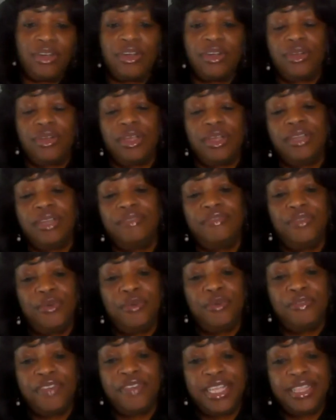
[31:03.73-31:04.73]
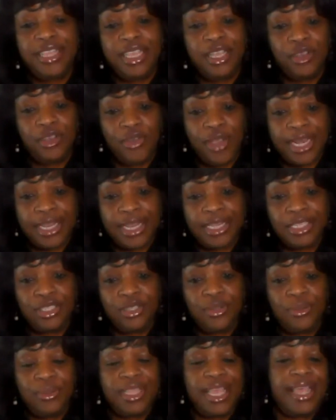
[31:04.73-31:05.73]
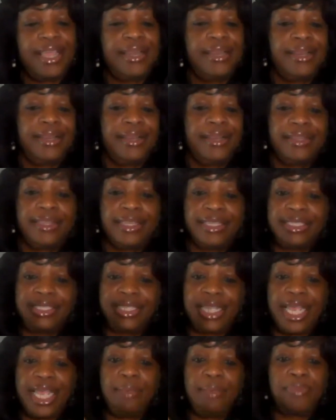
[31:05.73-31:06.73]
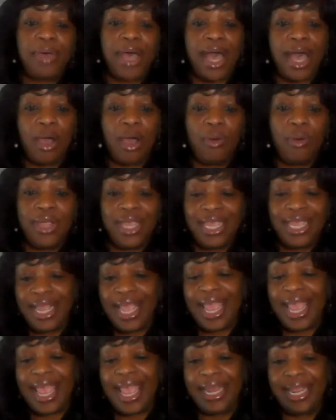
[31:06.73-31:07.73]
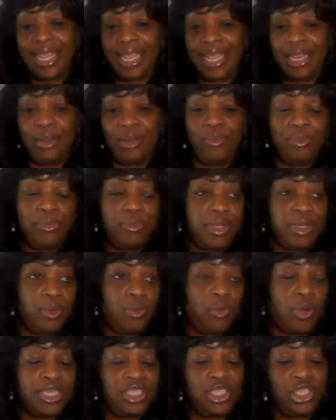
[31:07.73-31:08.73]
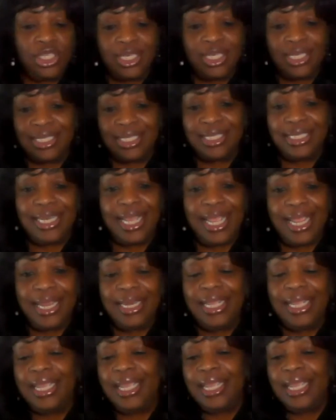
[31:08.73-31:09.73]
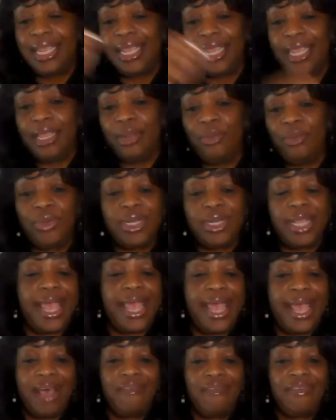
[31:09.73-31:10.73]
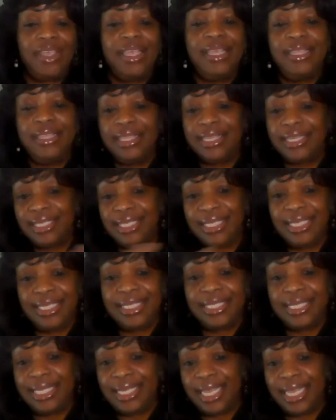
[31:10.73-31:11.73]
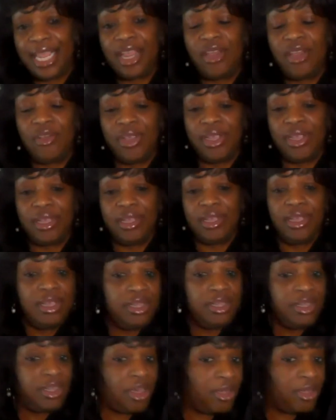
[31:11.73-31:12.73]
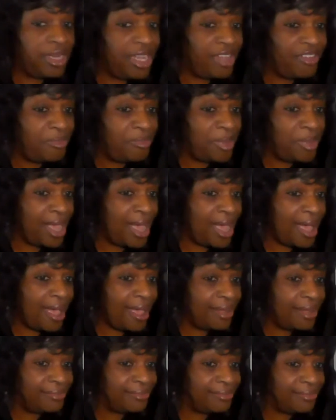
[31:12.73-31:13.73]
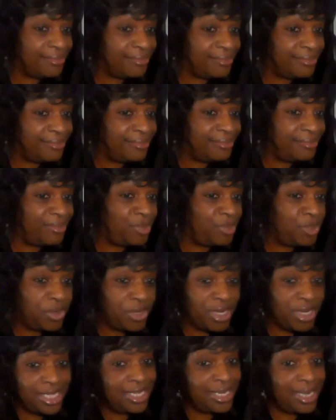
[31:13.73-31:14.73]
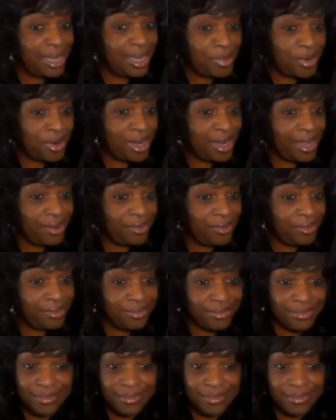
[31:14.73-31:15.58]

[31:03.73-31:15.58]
order under full faith and credit so that the same power it had in Washington State, it would have in the DC area. Called the FBI. We're gonna get to that part later.